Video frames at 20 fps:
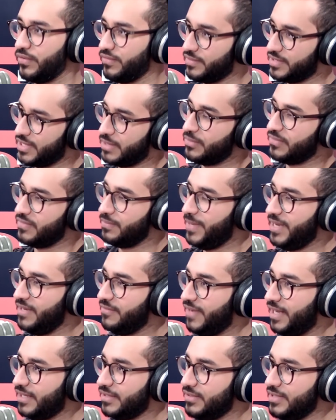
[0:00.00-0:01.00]
some of the main
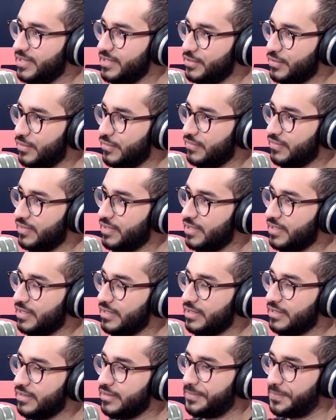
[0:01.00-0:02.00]
factories of
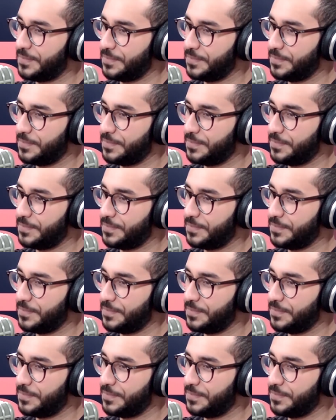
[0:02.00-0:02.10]
the